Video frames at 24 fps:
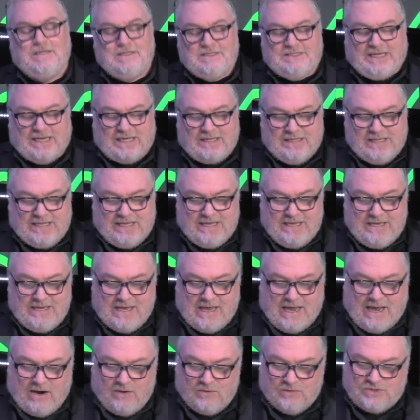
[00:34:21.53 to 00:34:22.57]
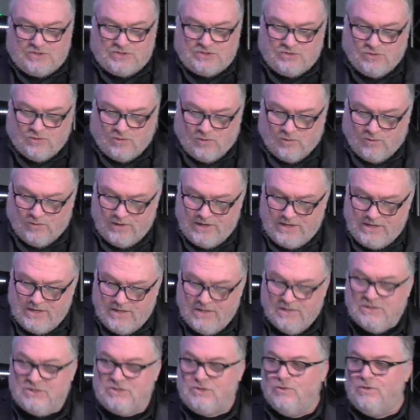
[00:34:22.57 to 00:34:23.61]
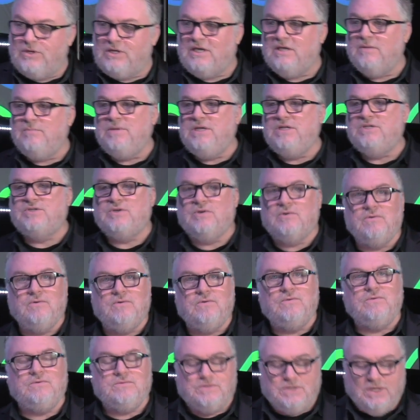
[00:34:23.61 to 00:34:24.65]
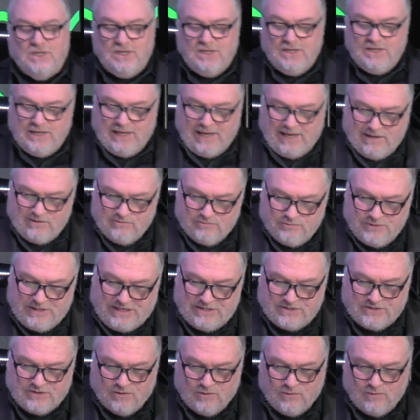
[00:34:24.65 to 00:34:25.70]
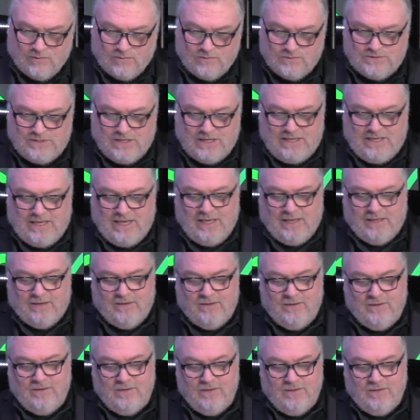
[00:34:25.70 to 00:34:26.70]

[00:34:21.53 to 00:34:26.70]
telling our story so it can be told and retold again.